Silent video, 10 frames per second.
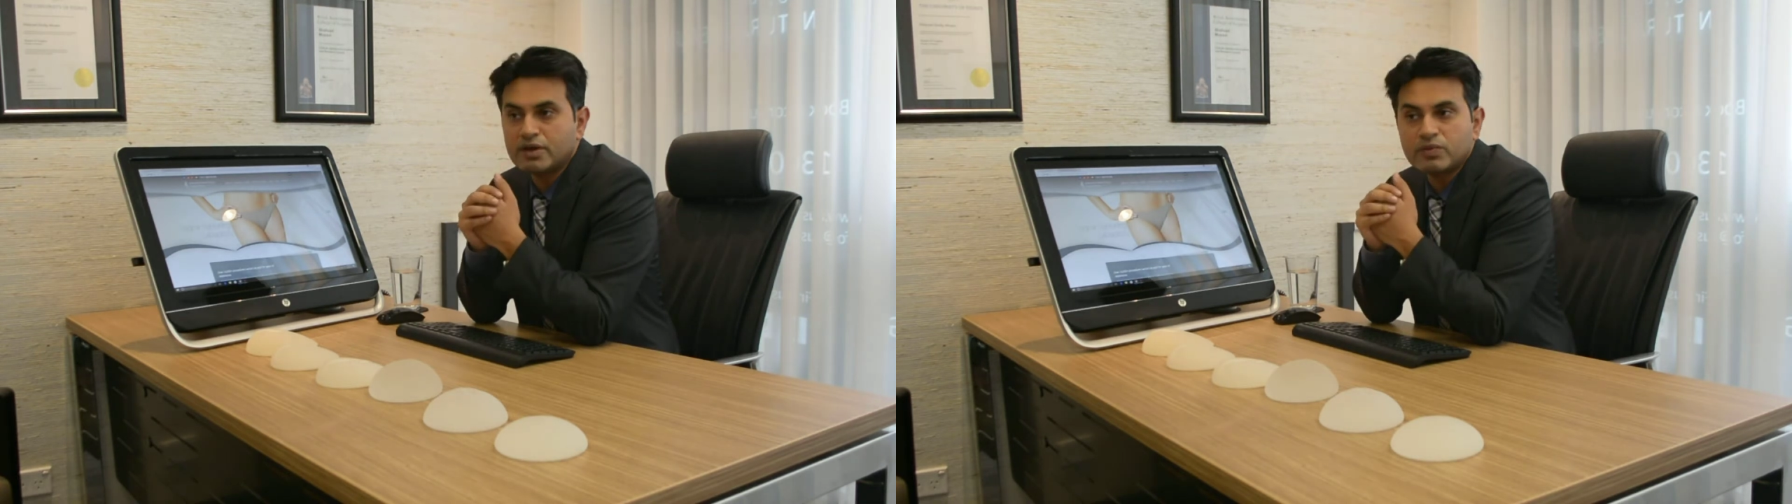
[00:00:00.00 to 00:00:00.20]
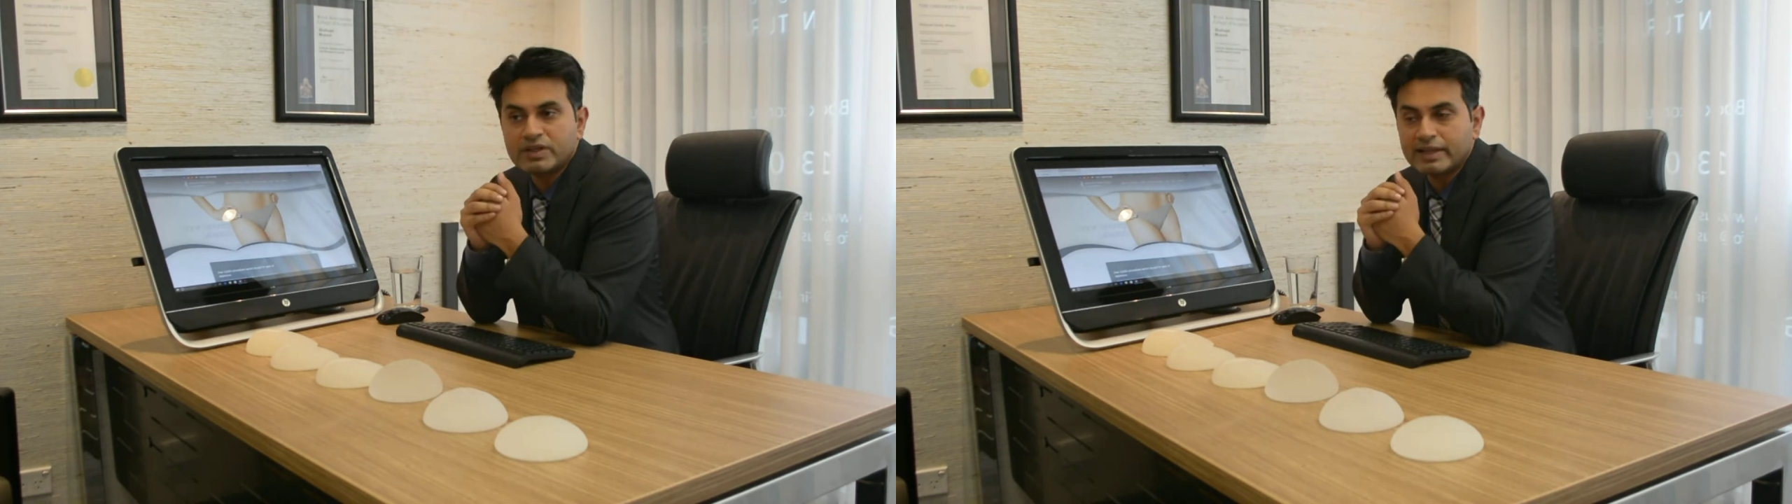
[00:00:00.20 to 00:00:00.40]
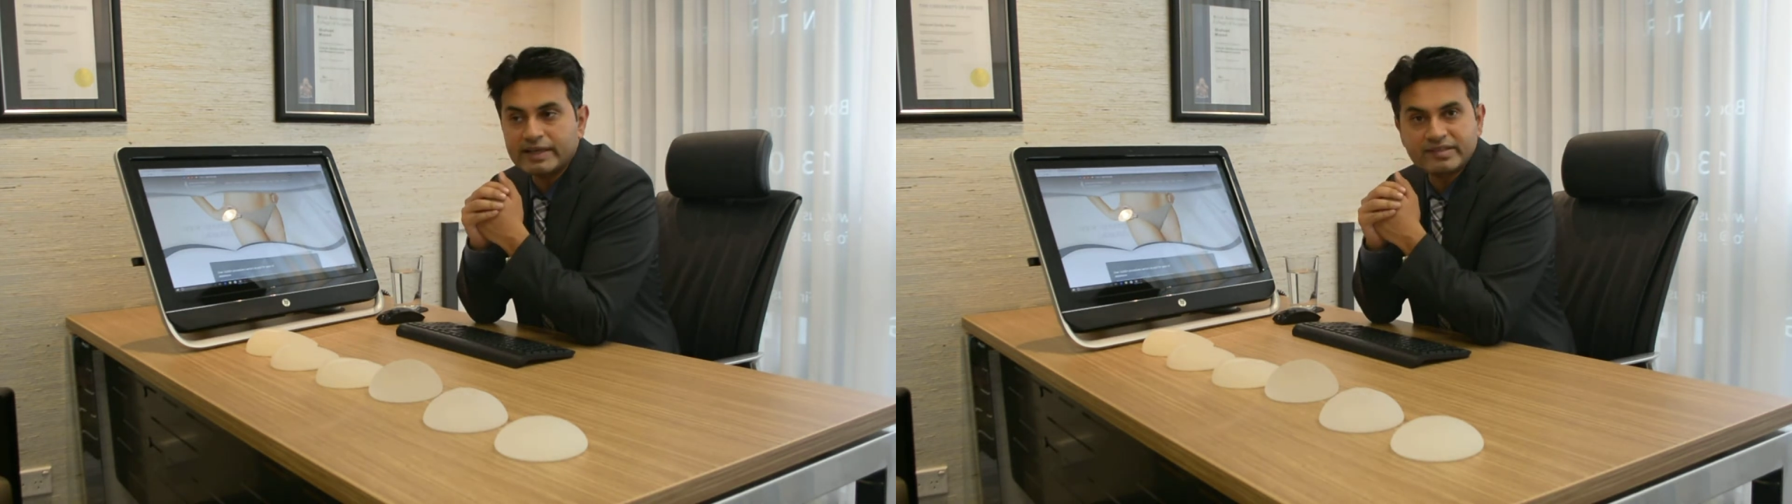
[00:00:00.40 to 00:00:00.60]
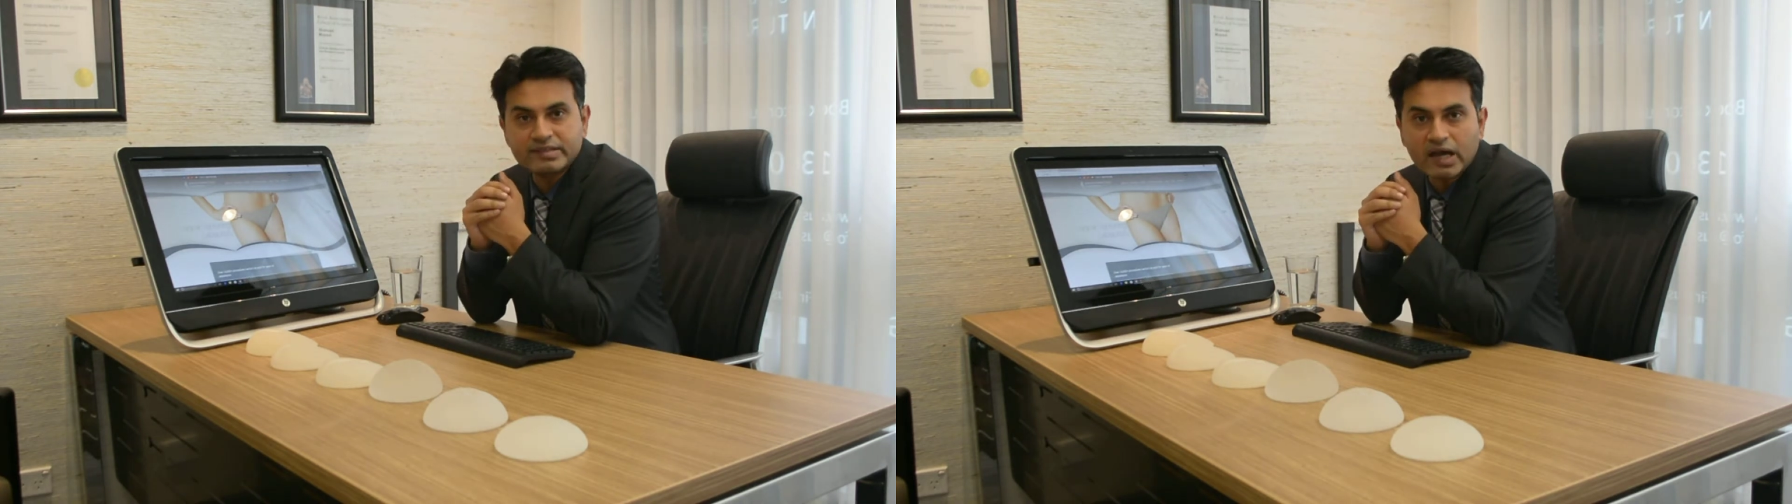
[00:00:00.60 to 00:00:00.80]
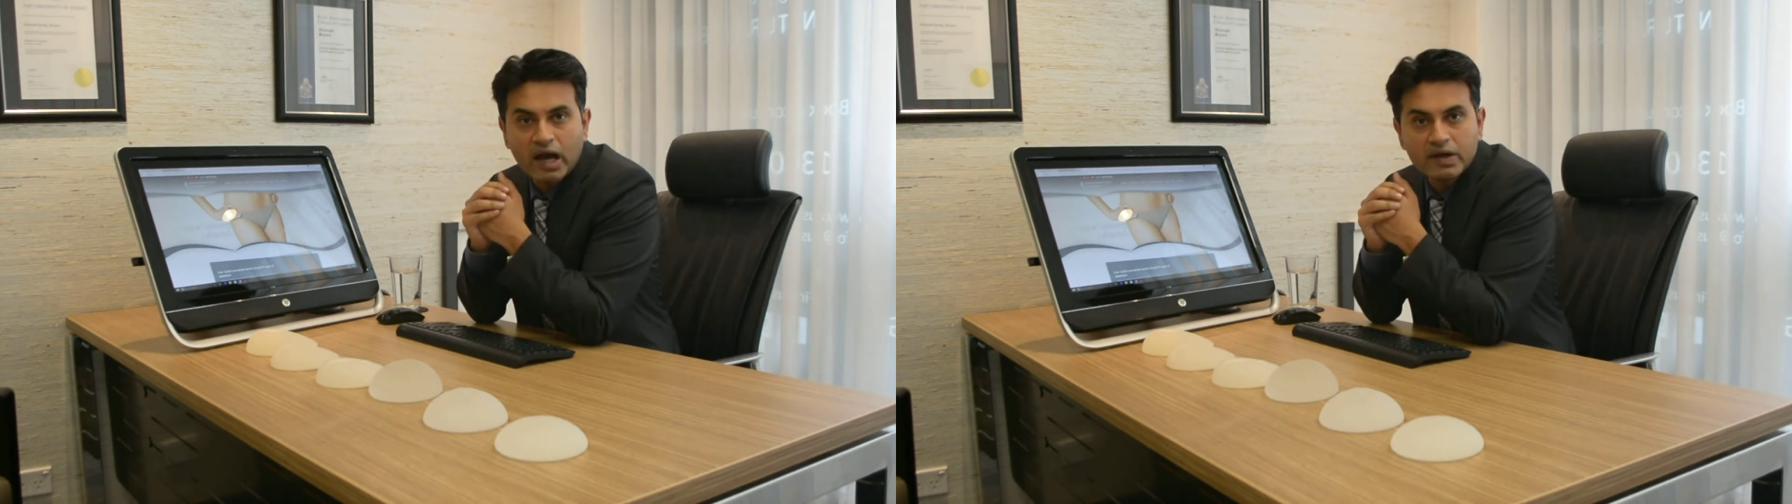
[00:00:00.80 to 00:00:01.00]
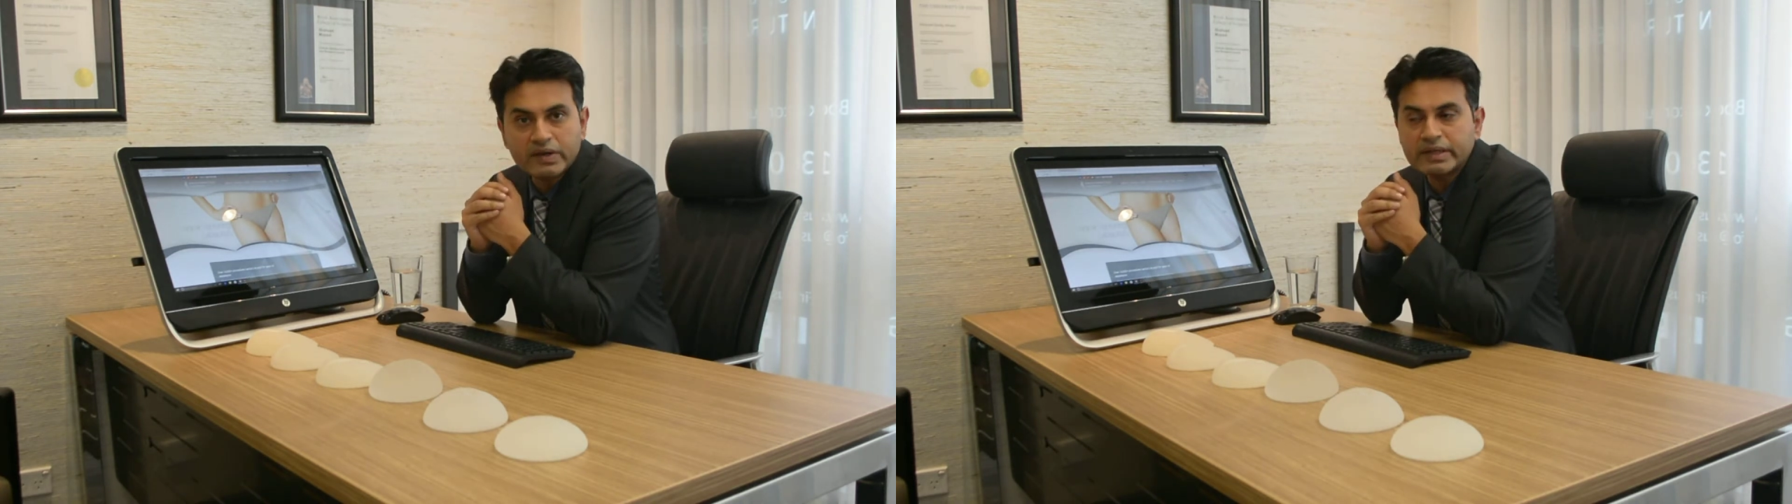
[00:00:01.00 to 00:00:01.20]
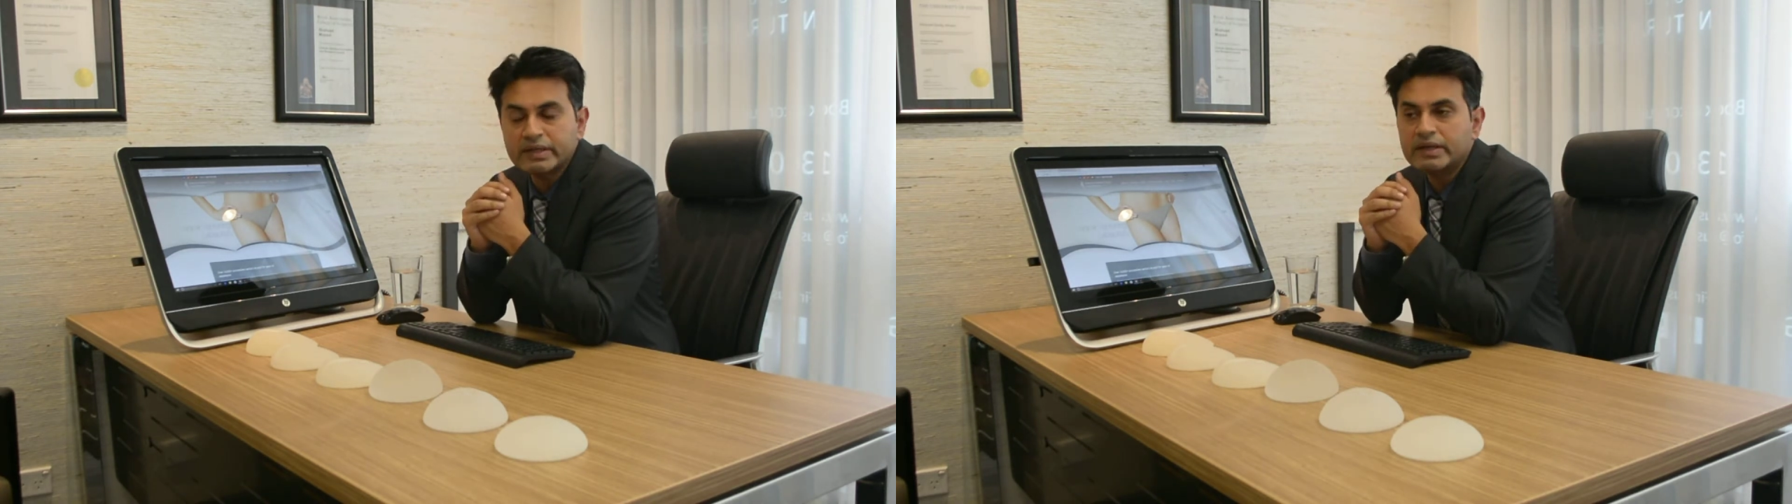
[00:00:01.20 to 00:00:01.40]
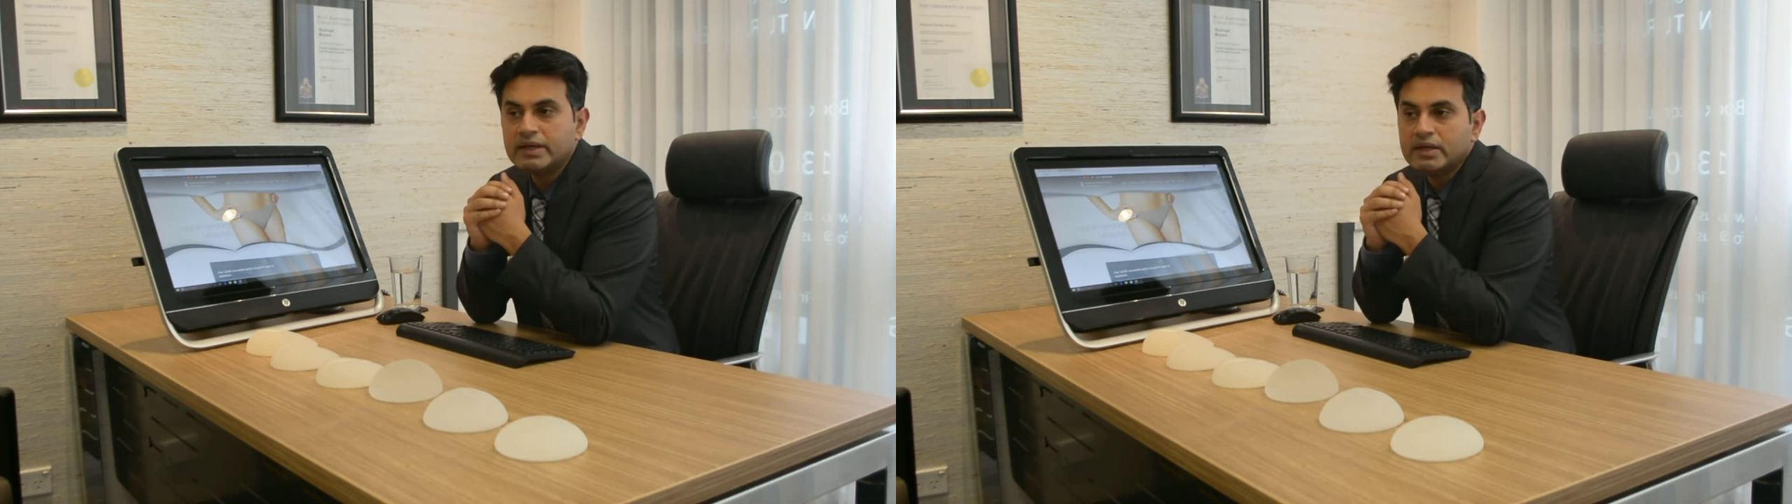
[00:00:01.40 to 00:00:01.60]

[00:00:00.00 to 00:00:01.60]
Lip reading: with less scarring,